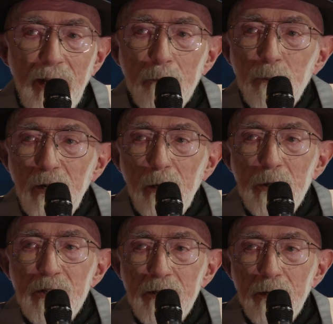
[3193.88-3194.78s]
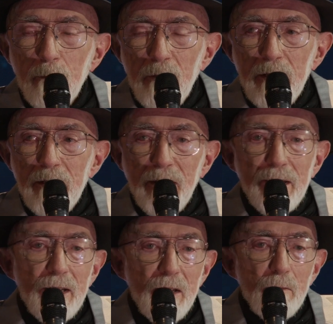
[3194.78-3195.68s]
I promised him that
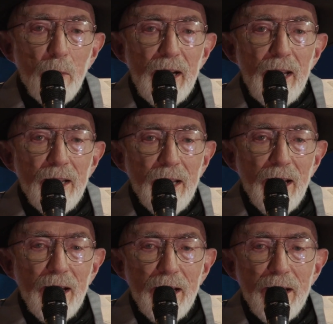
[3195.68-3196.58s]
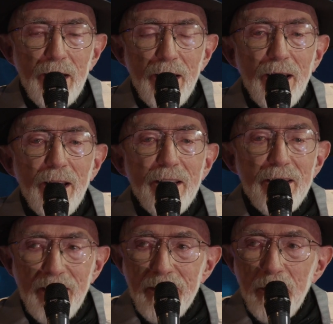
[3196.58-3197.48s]
by
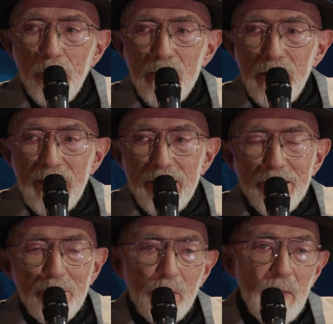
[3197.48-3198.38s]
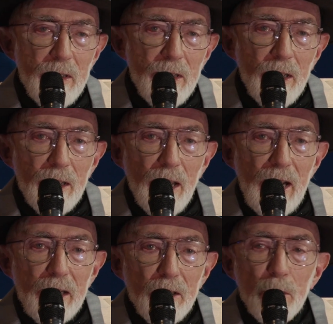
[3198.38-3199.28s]
10 years later,
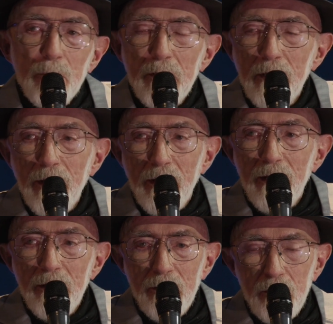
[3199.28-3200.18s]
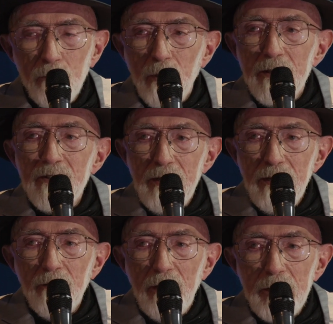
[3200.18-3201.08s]
LIGO would see
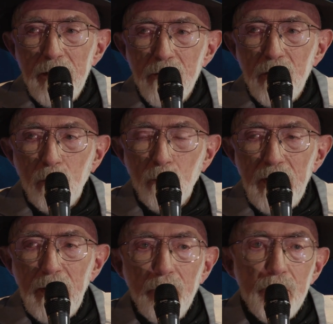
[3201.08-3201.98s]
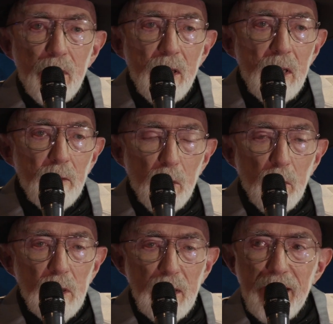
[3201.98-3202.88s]
gravitational waves from
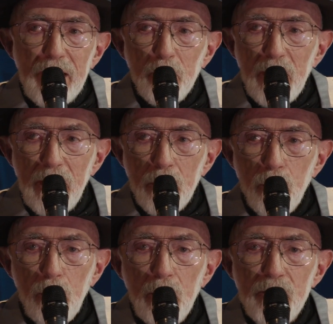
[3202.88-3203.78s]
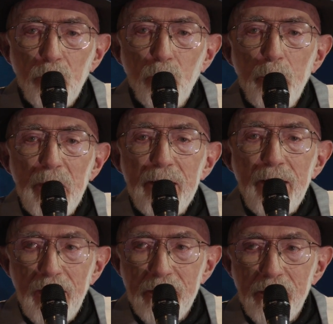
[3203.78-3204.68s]
colliding black holes and would be
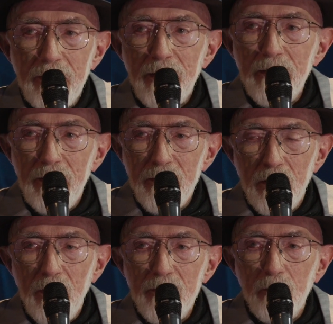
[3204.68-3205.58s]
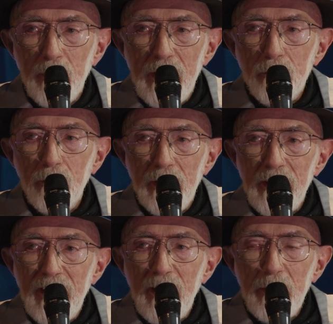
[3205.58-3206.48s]
testing these laws of black hole
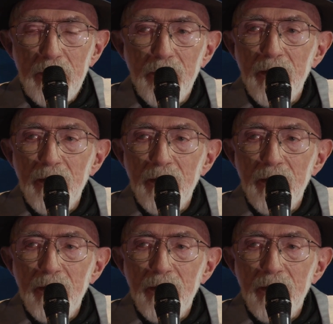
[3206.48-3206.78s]
dynamics.